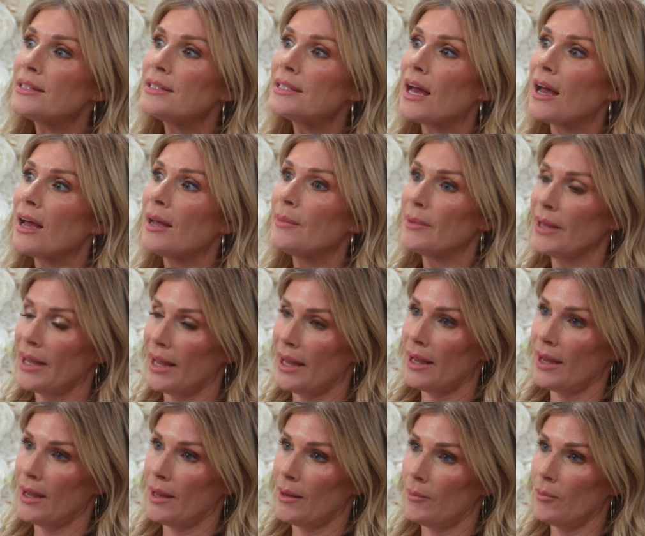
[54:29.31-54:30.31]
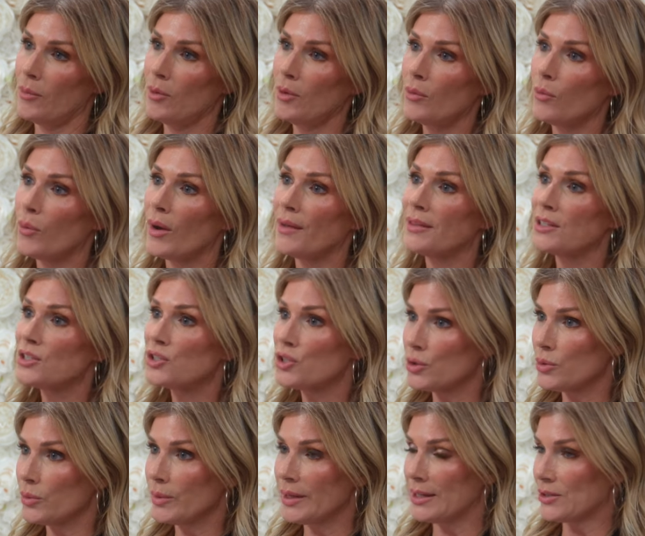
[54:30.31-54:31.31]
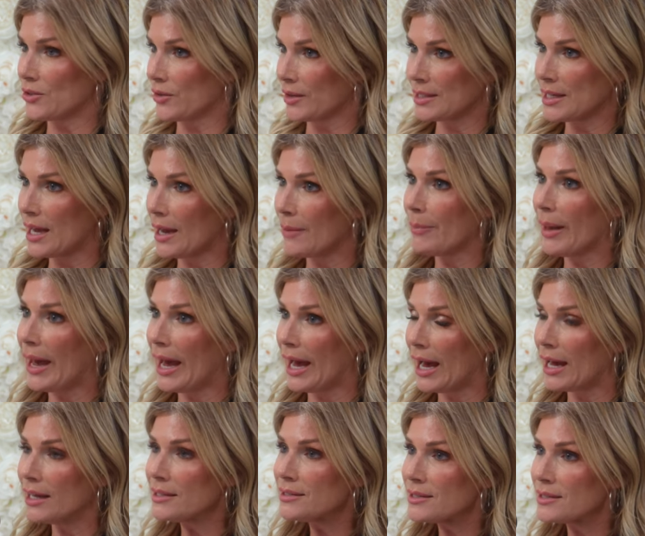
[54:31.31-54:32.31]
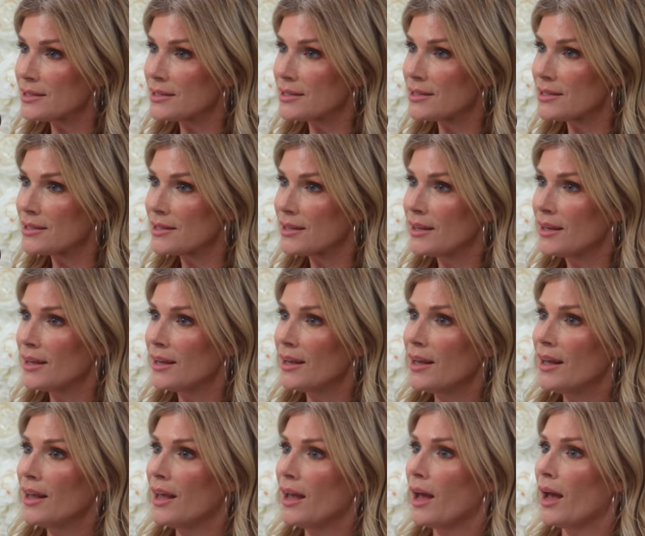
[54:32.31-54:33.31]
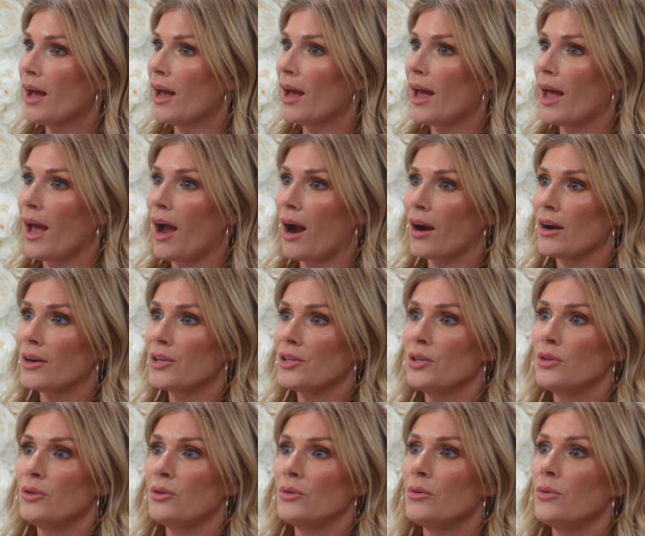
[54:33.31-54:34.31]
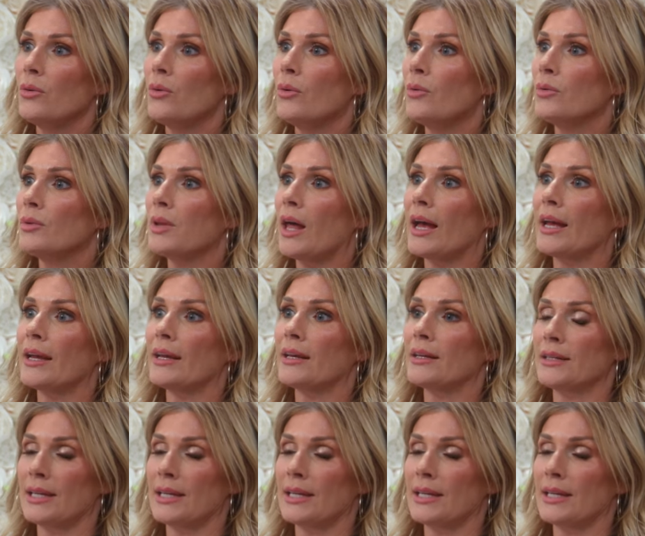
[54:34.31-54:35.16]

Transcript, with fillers: the time came, when the two weeks or the time passed, are you like